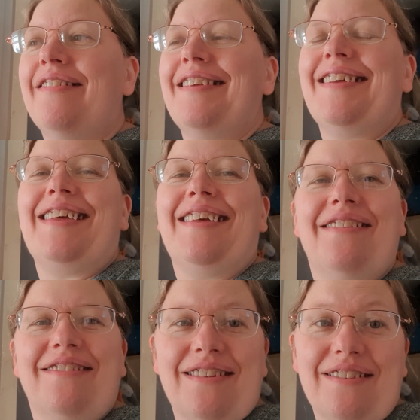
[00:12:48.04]
sticky
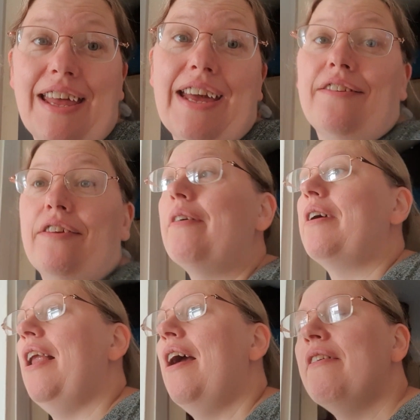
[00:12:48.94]
Sunday to a
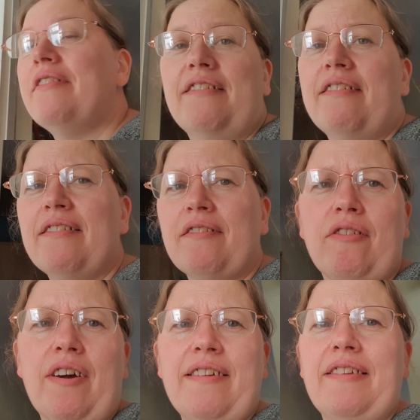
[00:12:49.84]
close. It's just
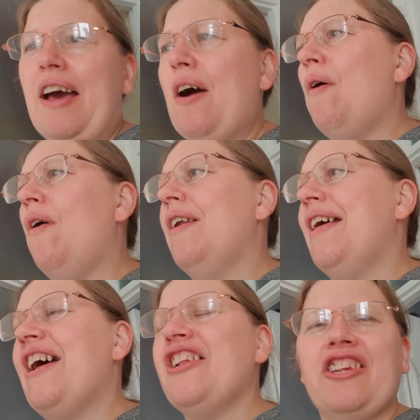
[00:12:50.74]
crazy how hot
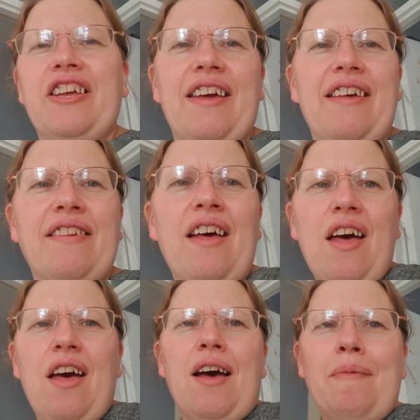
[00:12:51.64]
it actually is.
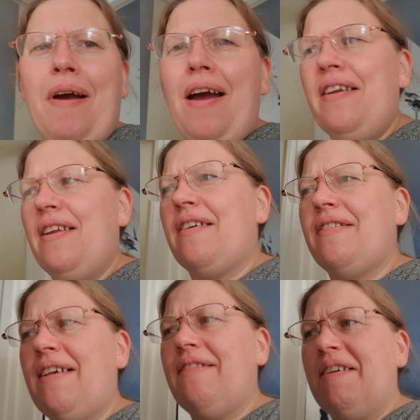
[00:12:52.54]
Apparently, like I
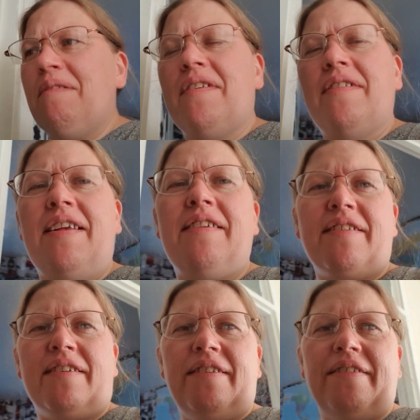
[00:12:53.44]
said, it seem to say
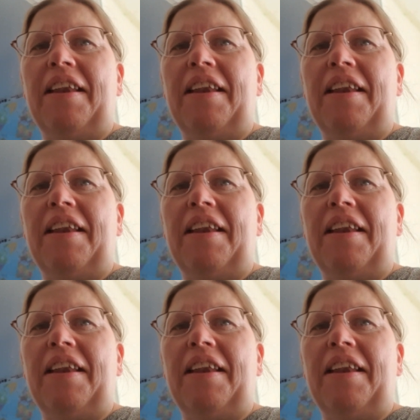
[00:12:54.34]
it's going to